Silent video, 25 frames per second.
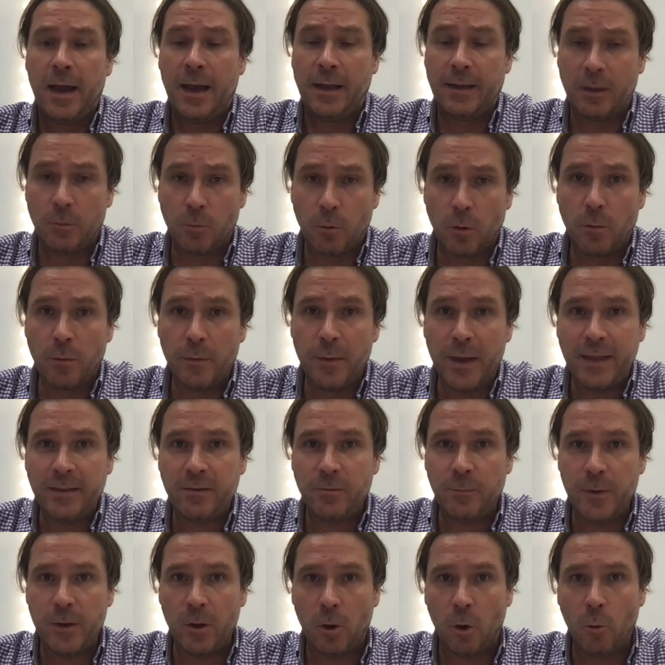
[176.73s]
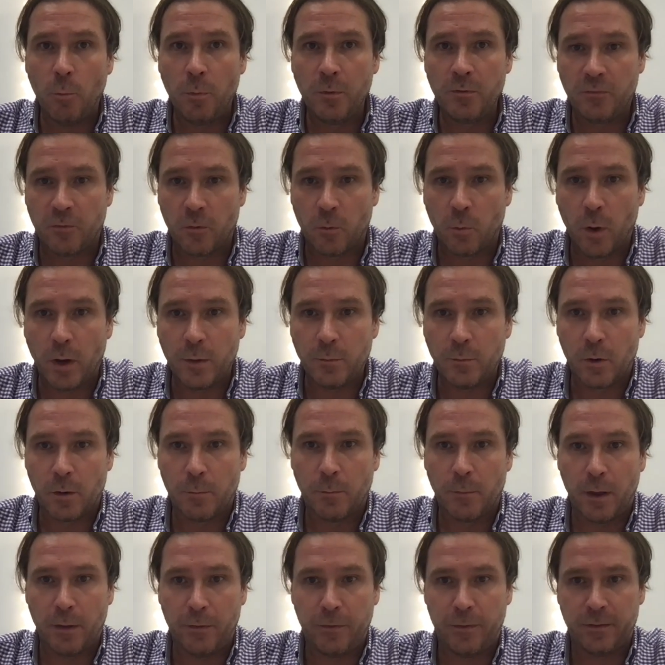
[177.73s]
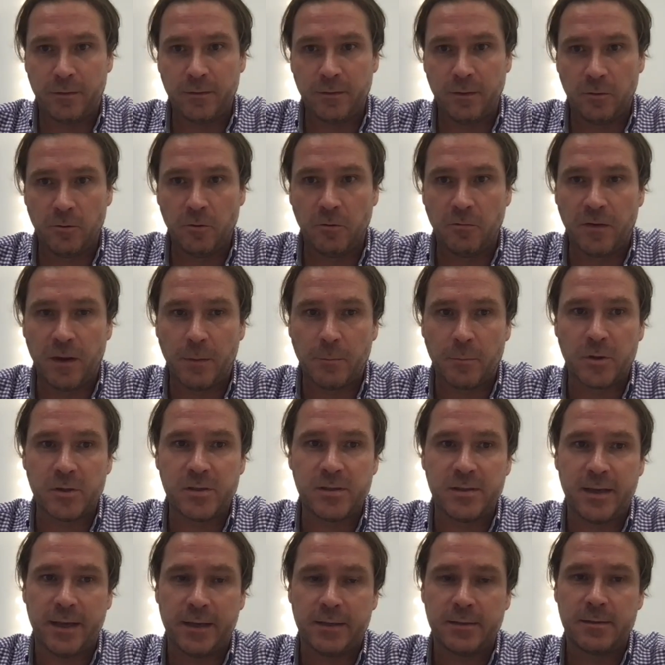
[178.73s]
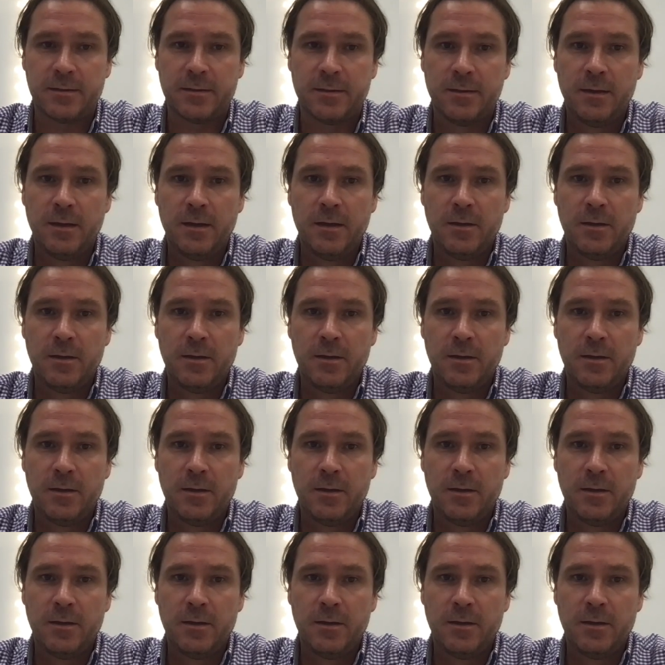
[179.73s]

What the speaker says: and they will remain to be open for 1 more month until November 6th.